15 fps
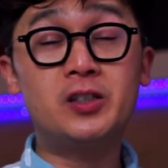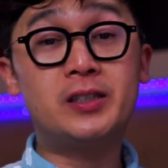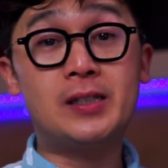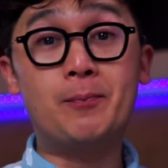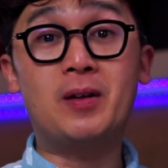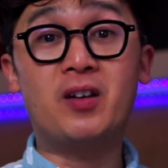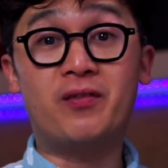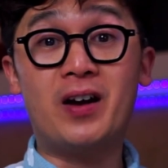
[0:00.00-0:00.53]

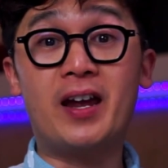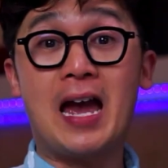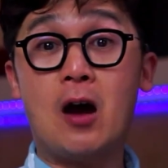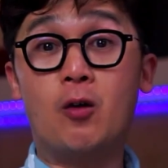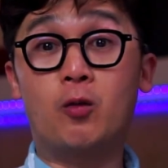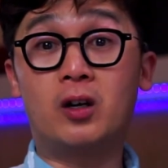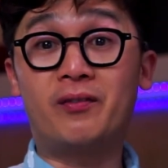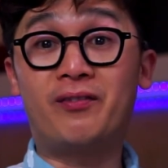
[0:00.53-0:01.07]
simplify
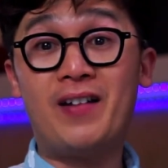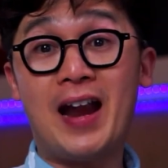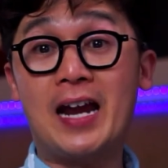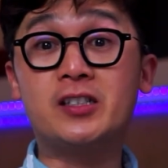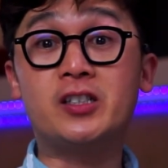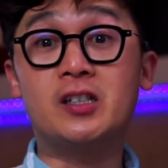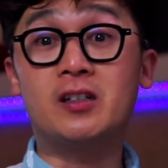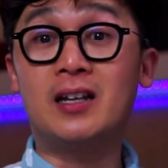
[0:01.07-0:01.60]
our
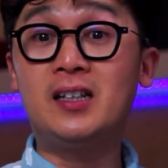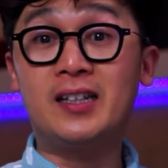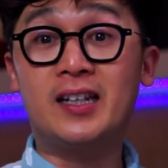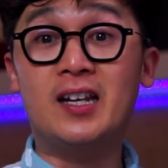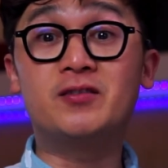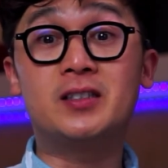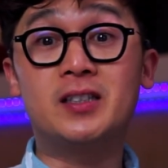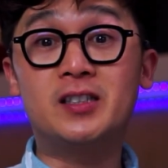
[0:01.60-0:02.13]
fraction. That
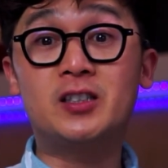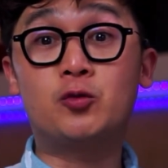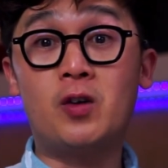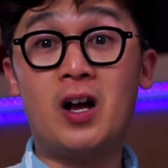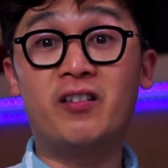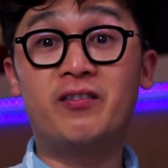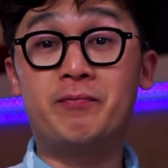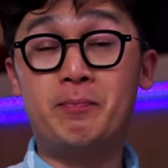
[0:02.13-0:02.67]
gives us
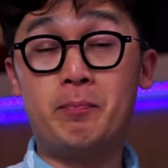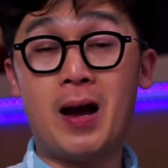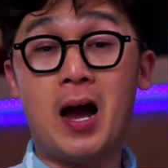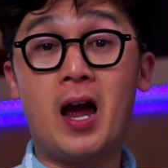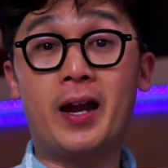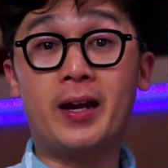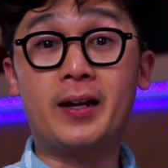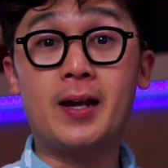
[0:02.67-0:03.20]
12
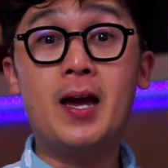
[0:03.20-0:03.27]
pi